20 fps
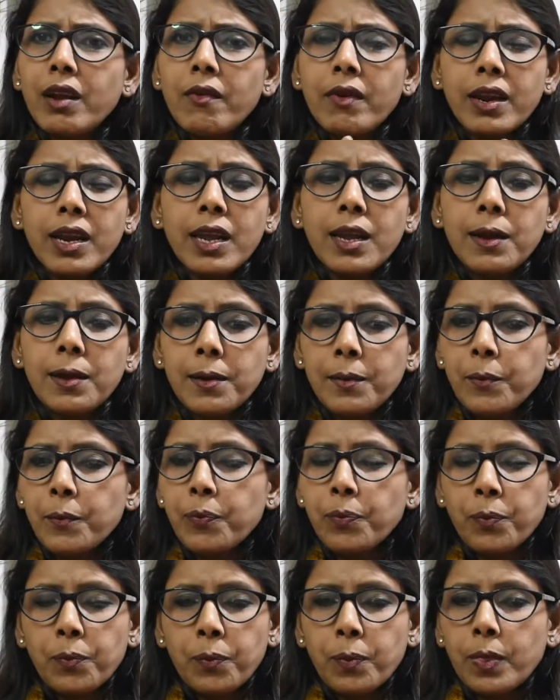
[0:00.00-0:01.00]
very
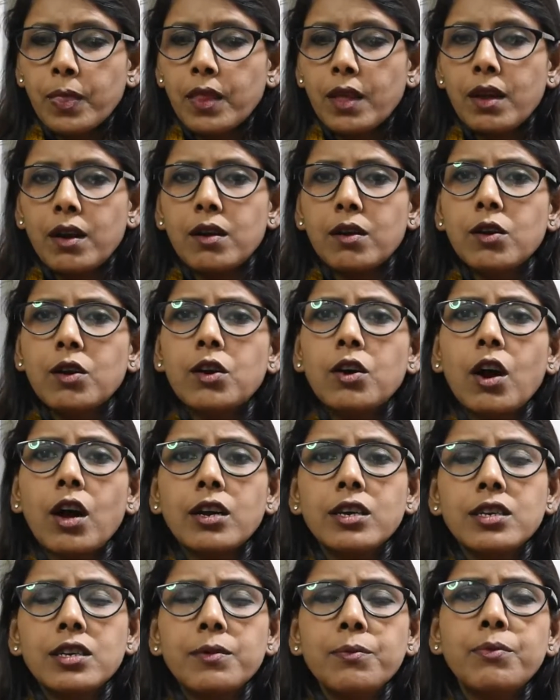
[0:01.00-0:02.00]

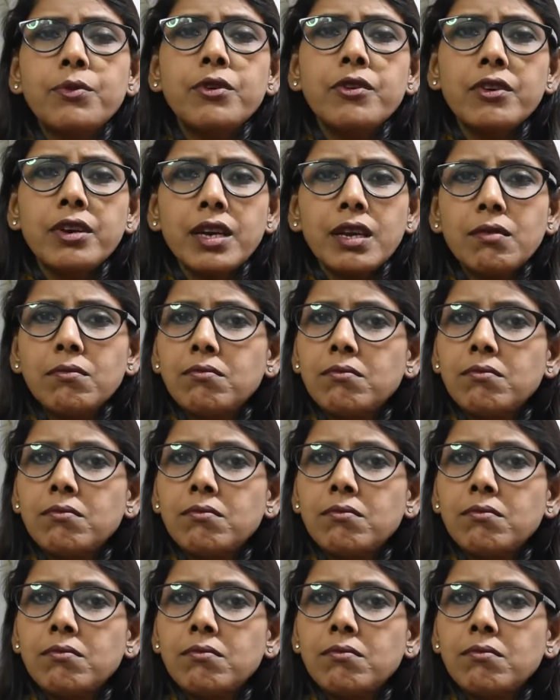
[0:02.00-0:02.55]
contemporary.